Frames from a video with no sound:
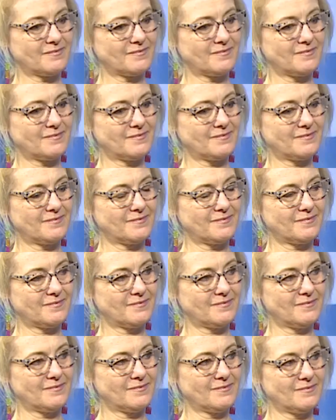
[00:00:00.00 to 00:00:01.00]

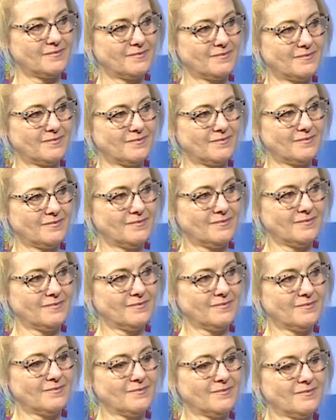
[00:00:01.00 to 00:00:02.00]

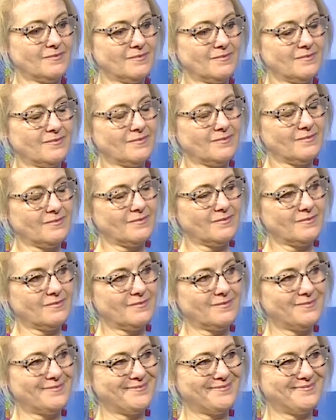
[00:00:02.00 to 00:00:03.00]

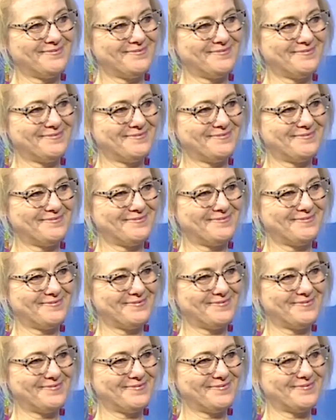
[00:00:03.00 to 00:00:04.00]

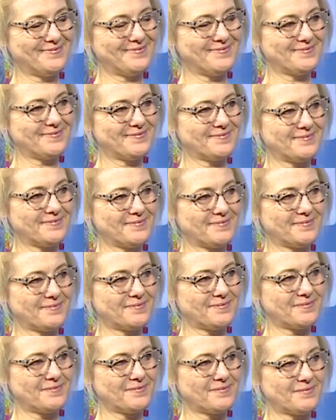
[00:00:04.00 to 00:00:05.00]

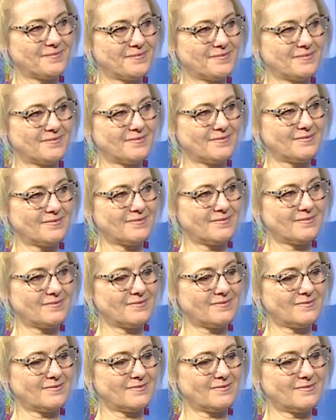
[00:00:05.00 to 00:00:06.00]

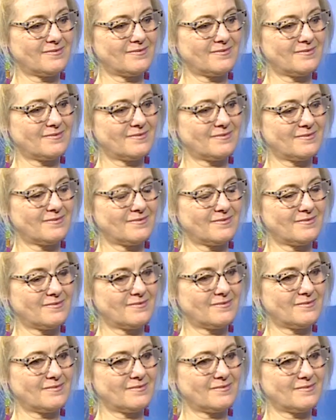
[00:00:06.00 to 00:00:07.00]

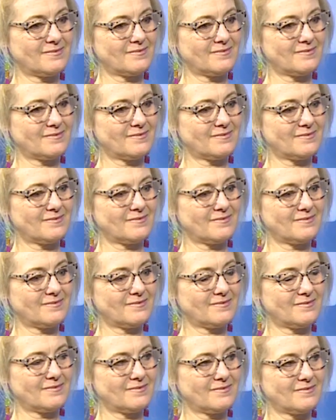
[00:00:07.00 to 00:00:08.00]
(silent)